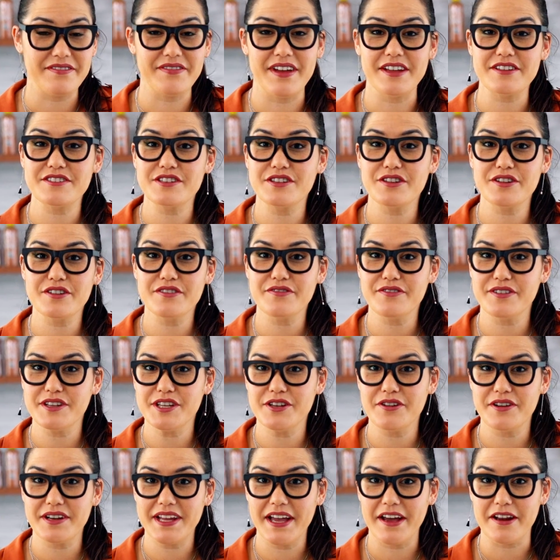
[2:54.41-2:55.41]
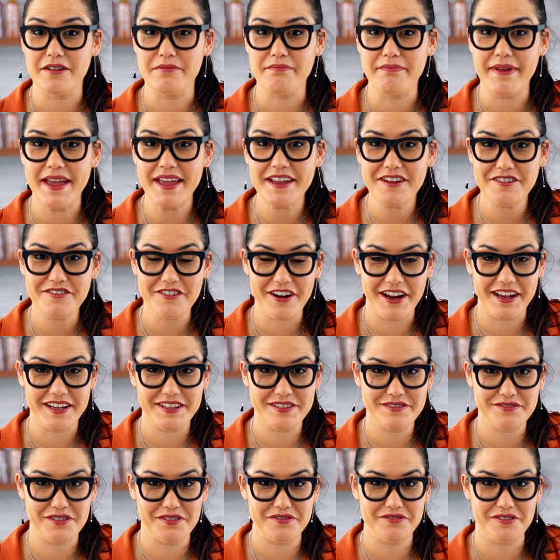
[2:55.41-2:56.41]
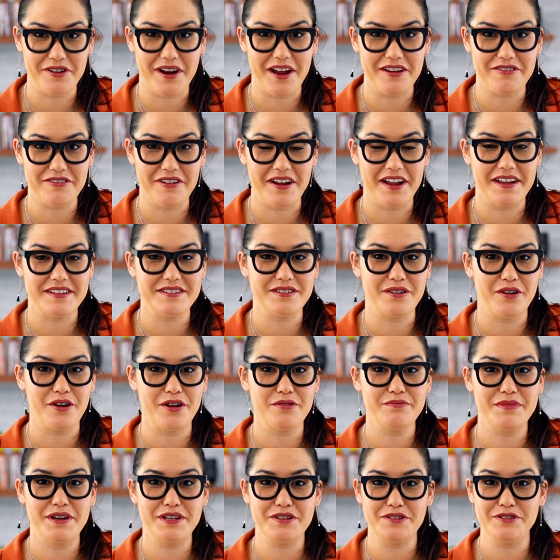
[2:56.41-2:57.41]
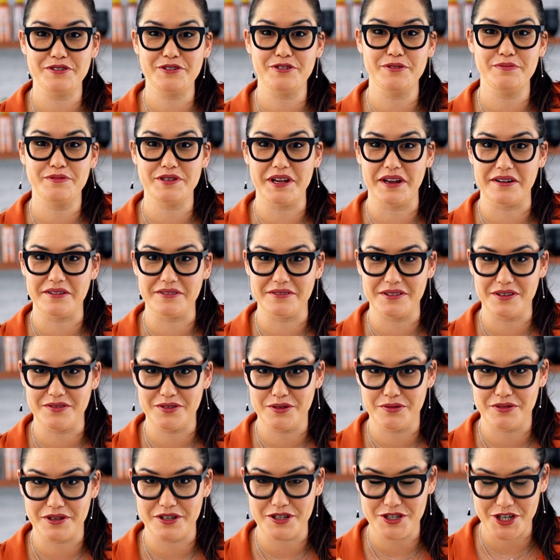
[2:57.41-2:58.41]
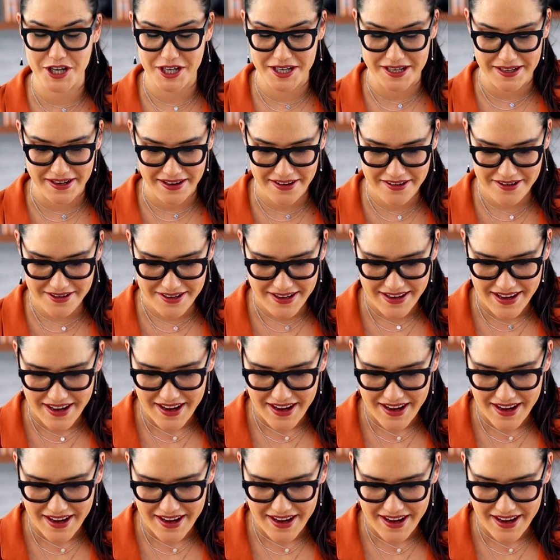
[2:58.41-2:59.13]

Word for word: I've actually got a video on how to make rice for fried rice on my YouTube channel if you want to check it out.